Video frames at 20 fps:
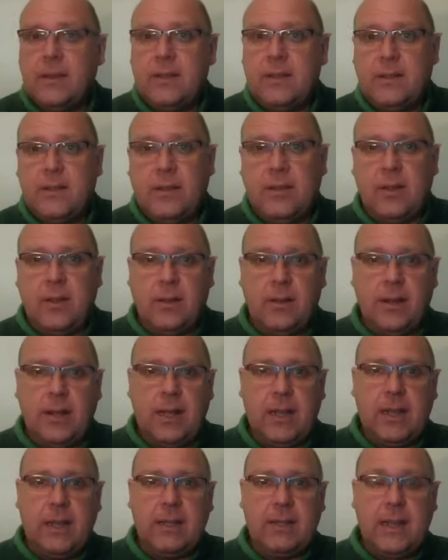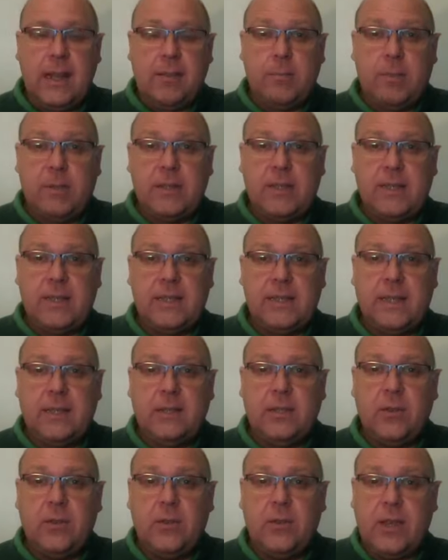To God, he's able to still
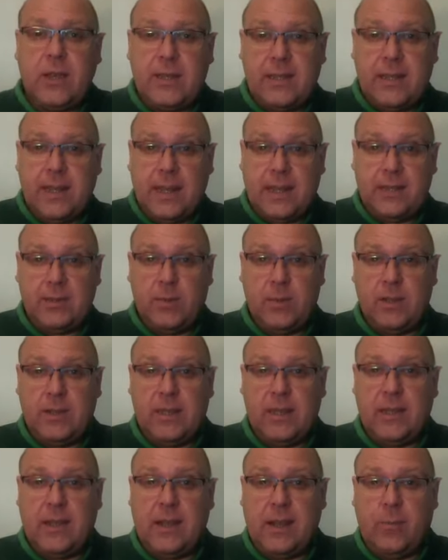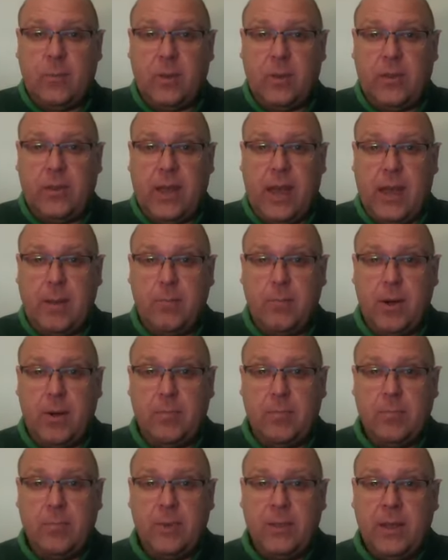do these things. We see that with Abraham.
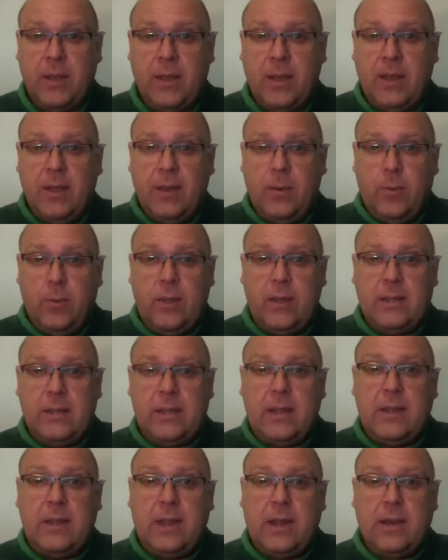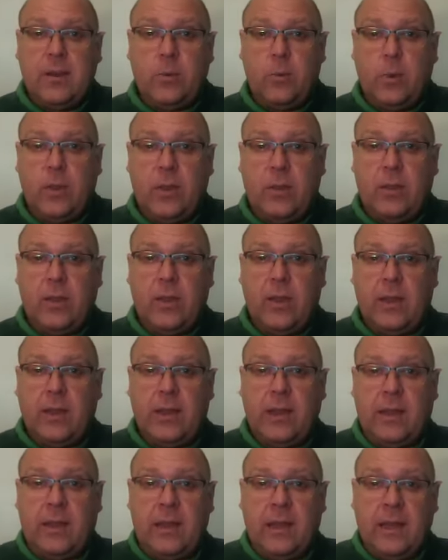We see that with
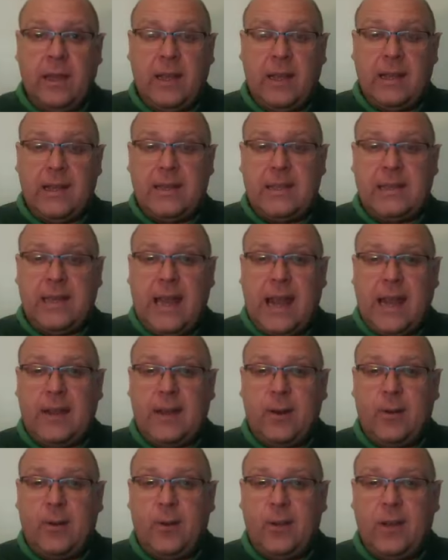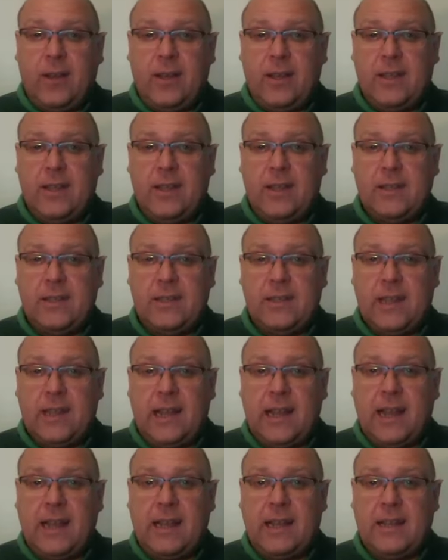Zacharias
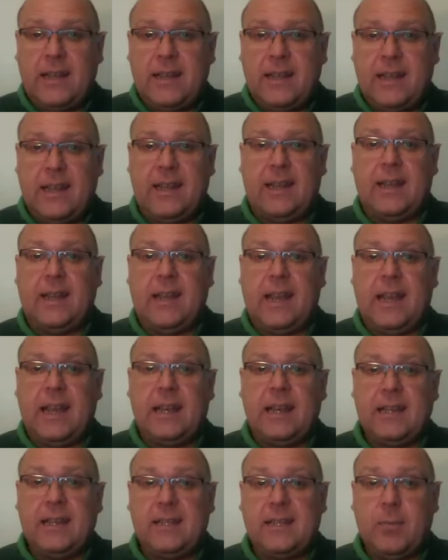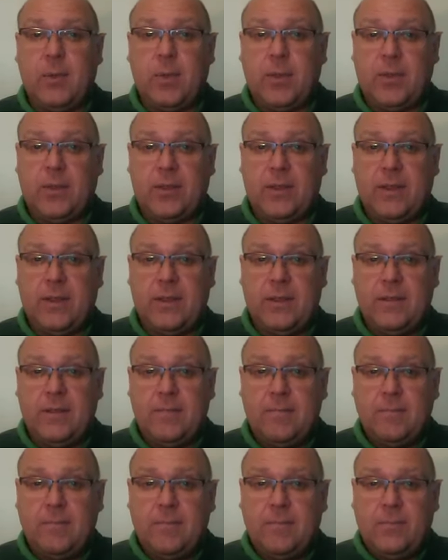and Elizabeth.
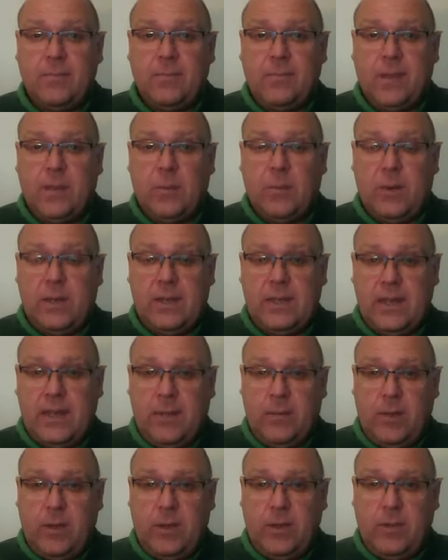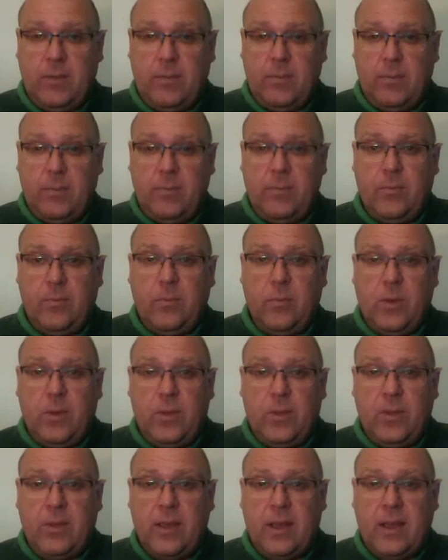We see it with
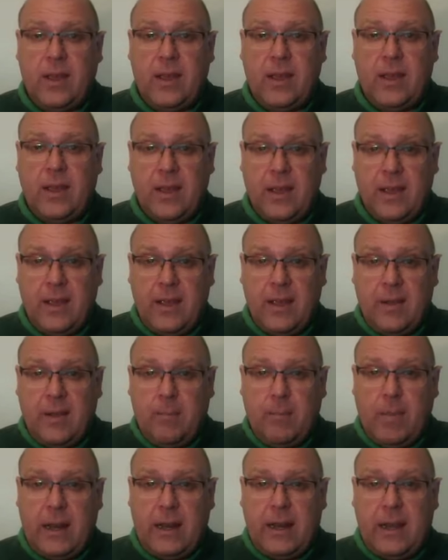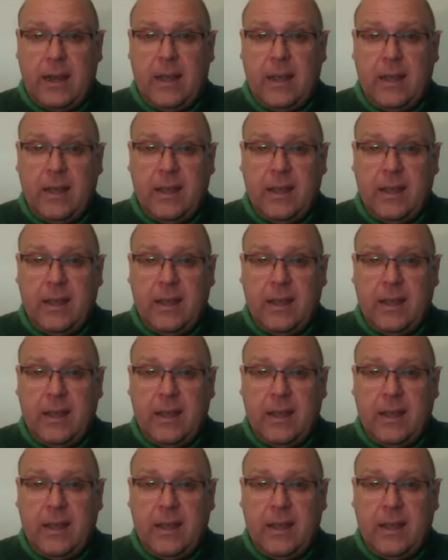many,